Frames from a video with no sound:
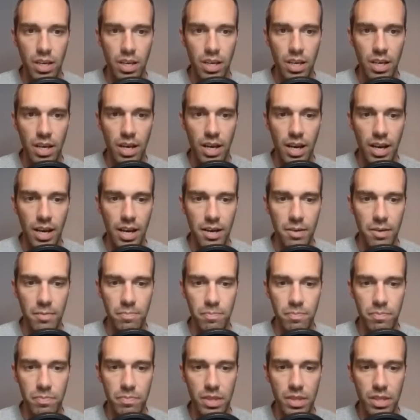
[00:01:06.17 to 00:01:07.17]

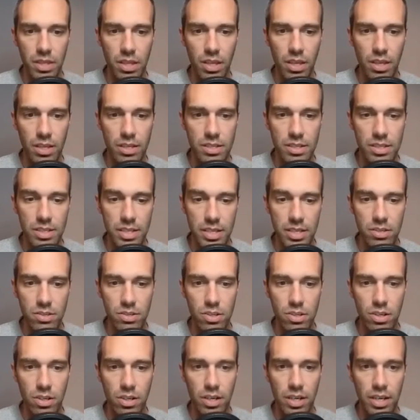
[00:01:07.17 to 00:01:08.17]

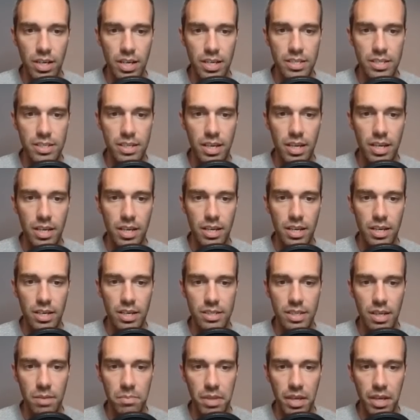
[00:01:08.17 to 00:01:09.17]
Sneasler is a
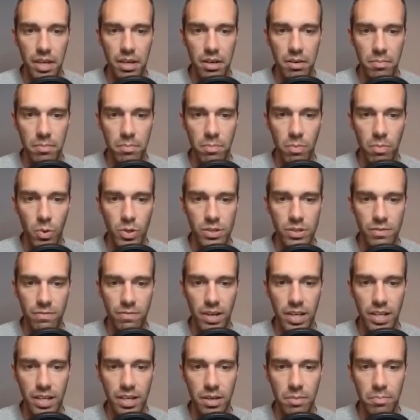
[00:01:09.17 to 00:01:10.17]
same thing, Poison
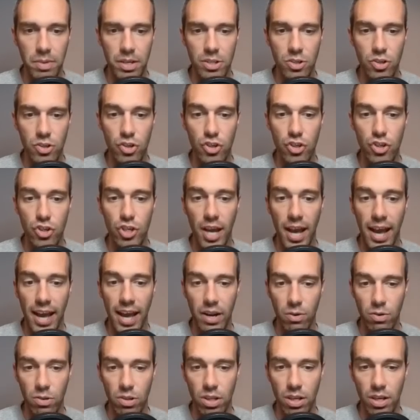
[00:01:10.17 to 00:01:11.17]
Fighting, but
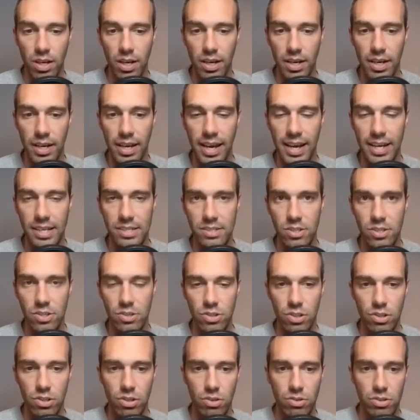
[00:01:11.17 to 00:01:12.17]
Shadow Claw, X
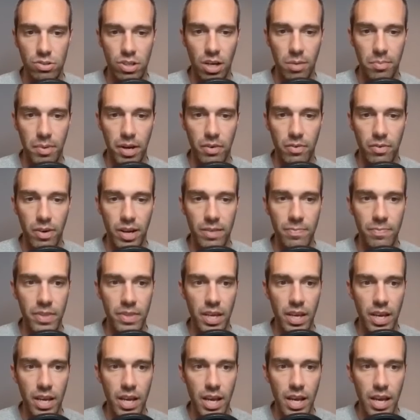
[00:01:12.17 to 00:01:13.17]
Scissor, Close Combat, right?
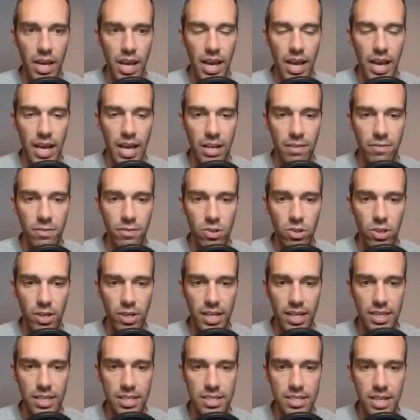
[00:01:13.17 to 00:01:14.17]
And if you look
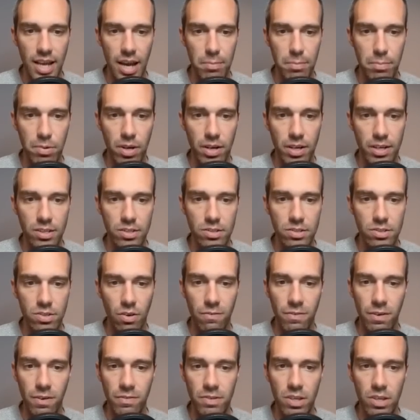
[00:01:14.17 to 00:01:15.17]
at the stat products, so
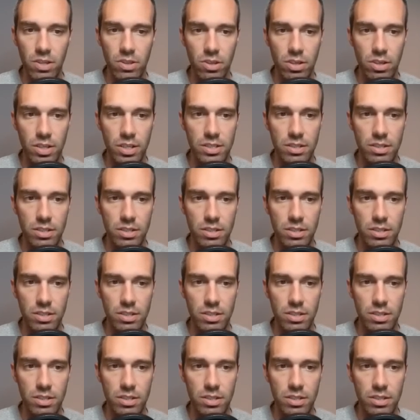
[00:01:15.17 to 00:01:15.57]
1530 is still